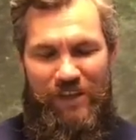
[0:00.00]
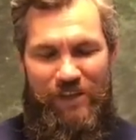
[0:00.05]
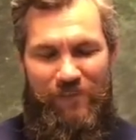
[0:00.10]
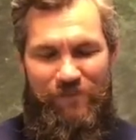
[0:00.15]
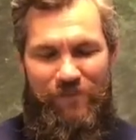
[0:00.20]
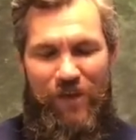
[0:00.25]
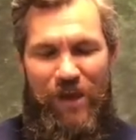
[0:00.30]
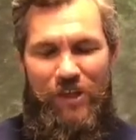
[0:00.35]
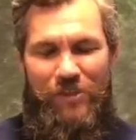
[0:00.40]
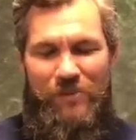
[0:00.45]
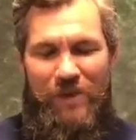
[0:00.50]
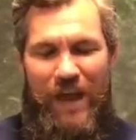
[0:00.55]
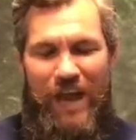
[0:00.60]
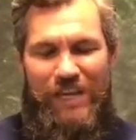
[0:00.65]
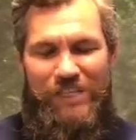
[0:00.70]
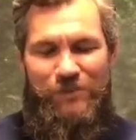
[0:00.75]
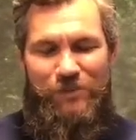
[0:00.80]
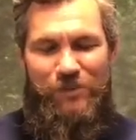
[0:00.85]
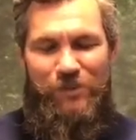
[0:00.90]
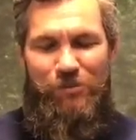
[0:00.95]
Father, we
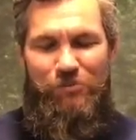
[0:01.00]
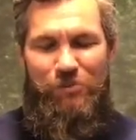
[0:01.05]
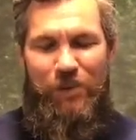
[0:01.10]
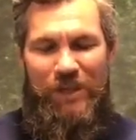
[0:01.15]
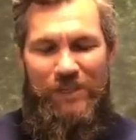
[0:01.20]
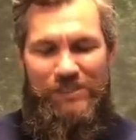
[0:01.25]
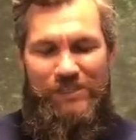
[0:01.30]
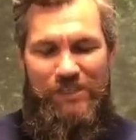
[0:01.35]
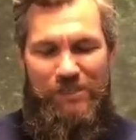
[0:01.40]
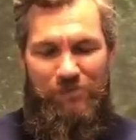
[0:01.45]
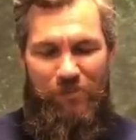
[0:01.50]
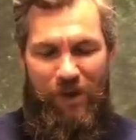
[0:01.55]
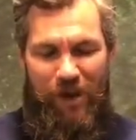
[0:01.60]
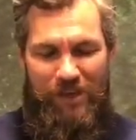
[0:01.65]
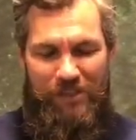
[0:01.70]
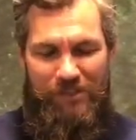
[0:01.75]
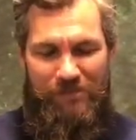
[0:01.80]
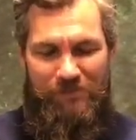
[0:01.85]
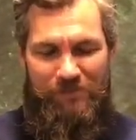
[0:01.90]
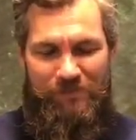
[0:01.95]
ask for your blessing
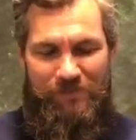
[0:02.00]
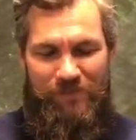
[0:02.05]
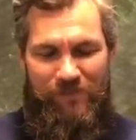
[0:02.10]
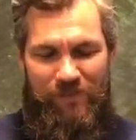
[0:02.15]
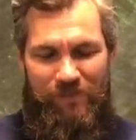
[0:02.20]
upon them.